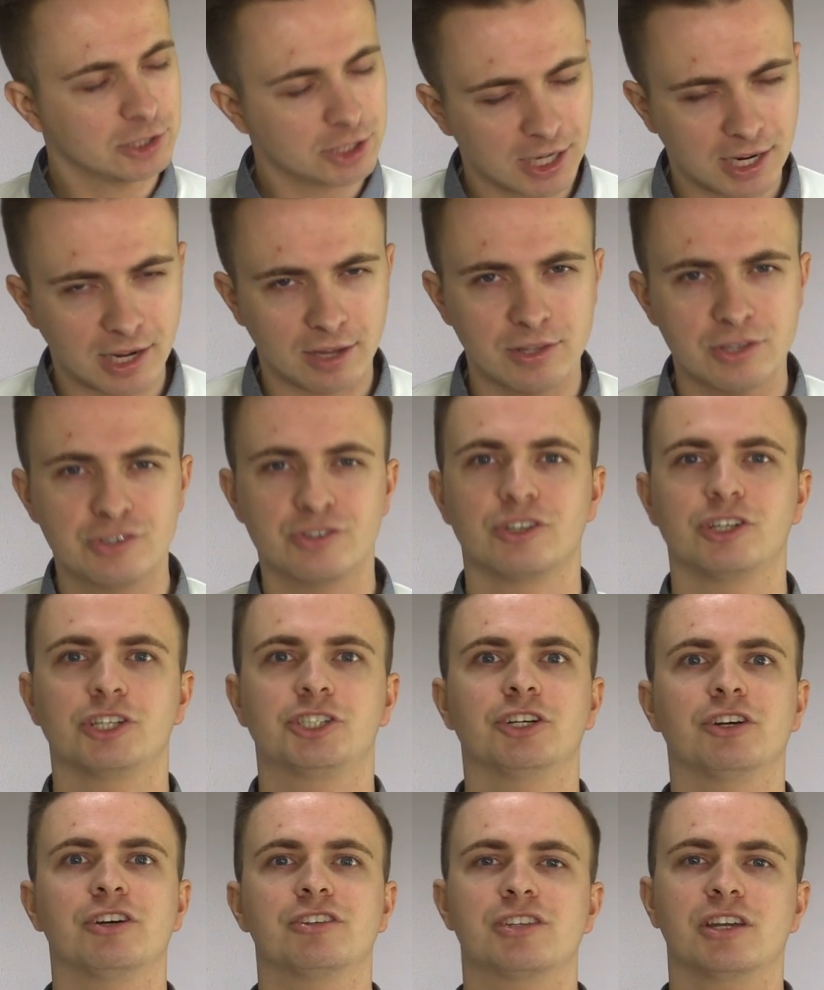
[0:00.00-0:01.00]
check out these
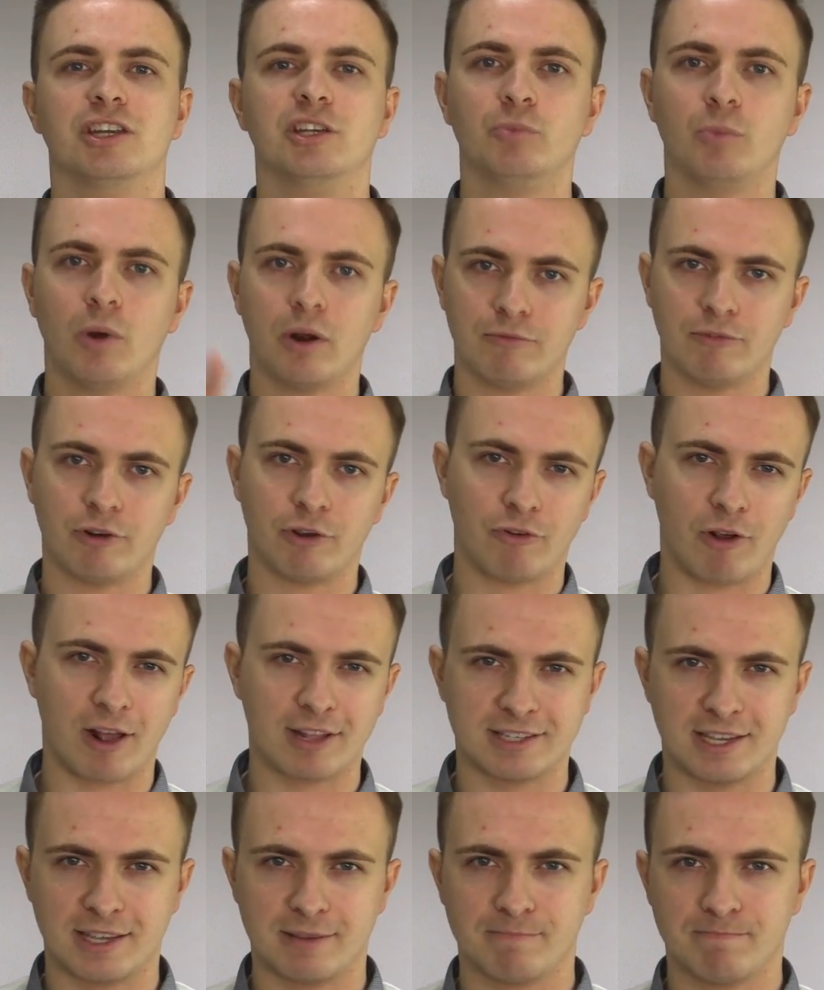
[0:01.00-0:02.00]
undershirts and you won't
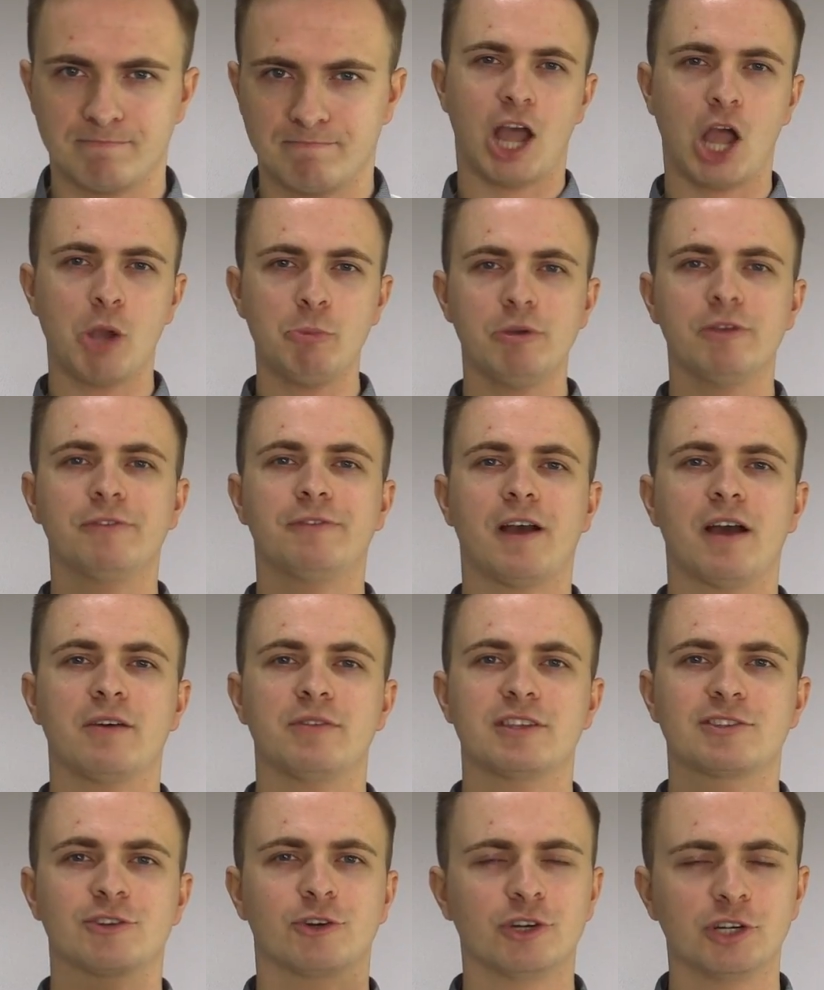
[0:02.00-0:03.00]
regret it. I hope you found
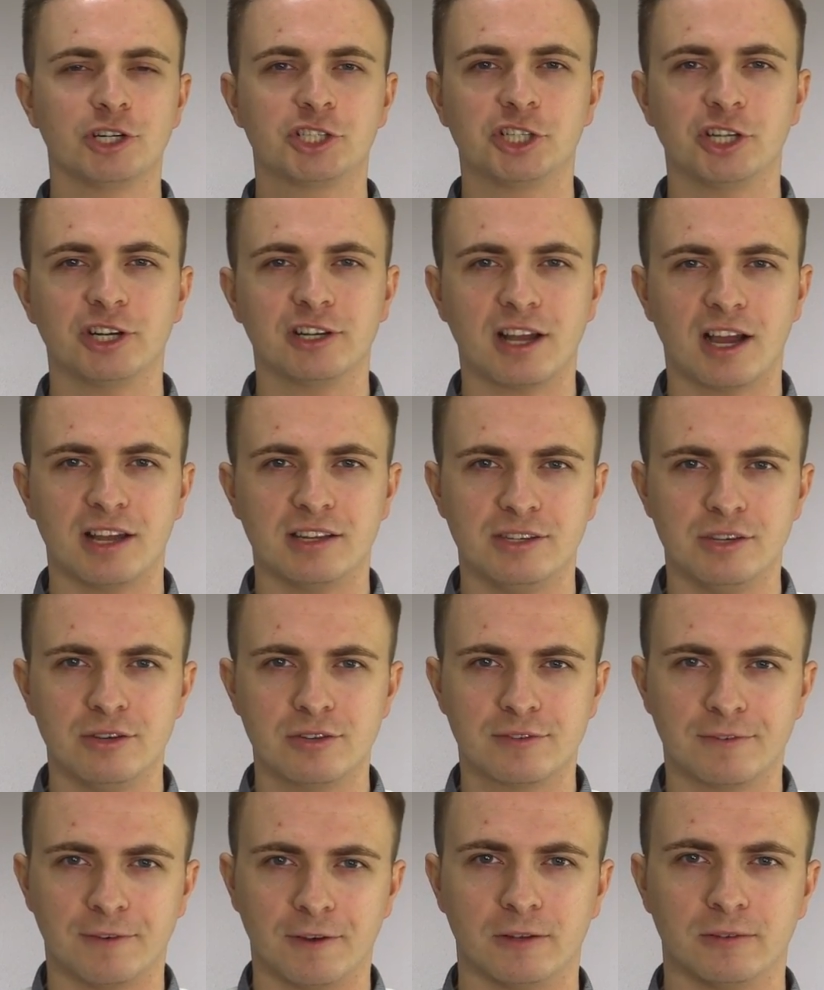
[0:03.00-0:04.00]
this undershirt guide
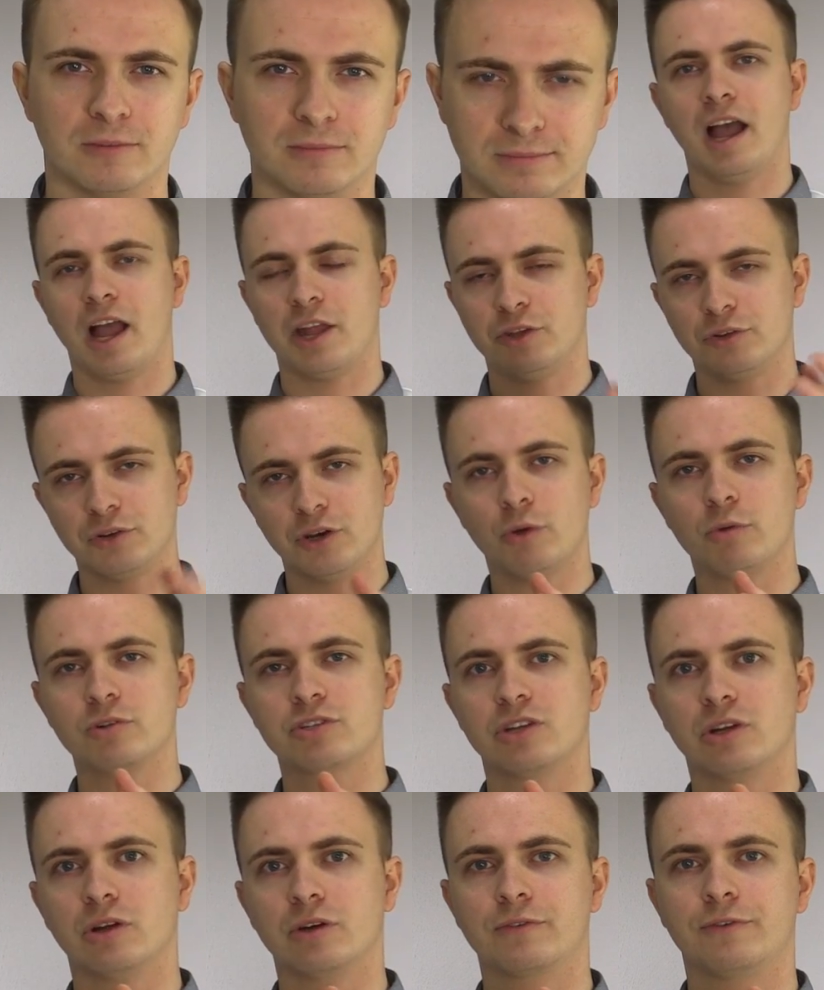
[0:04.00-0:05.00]
useful, and you'll know what
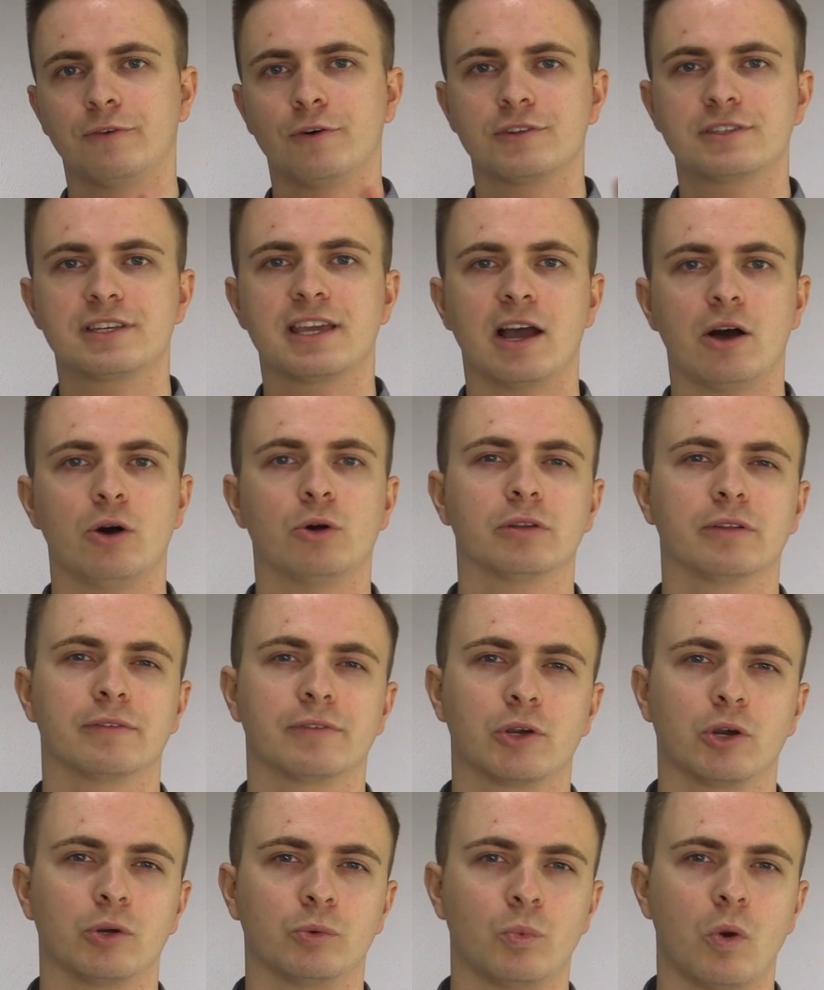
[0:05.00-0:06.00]
to look for to get hold of a
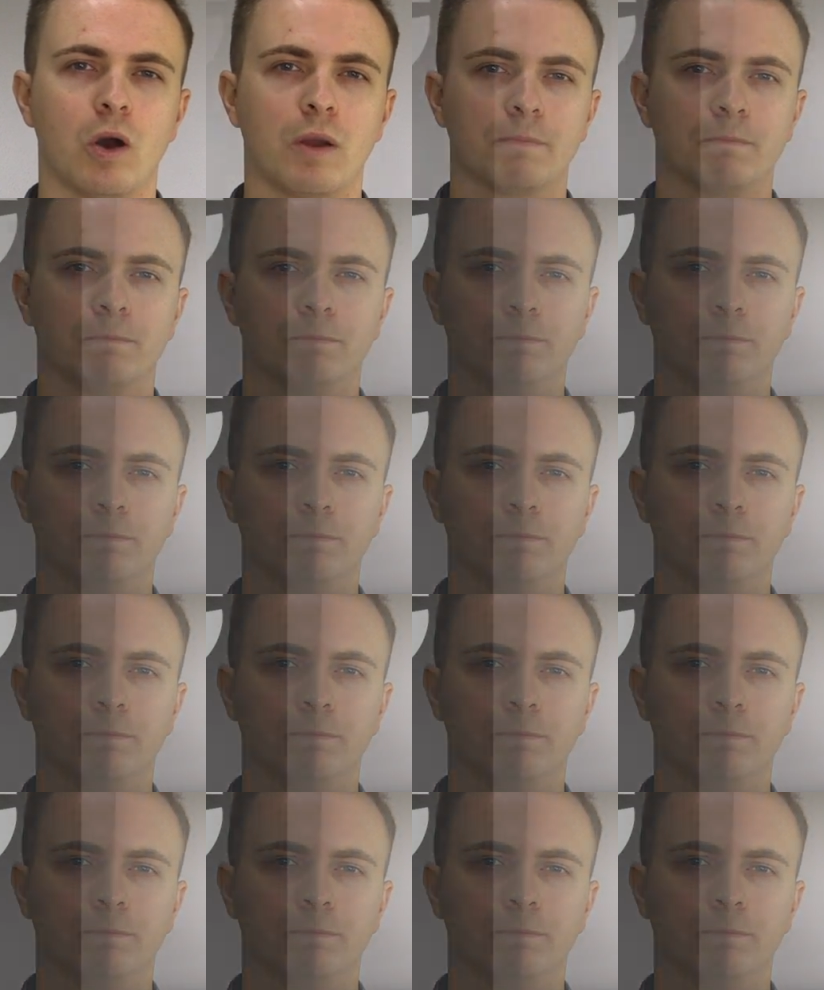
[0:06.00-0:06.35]
good one.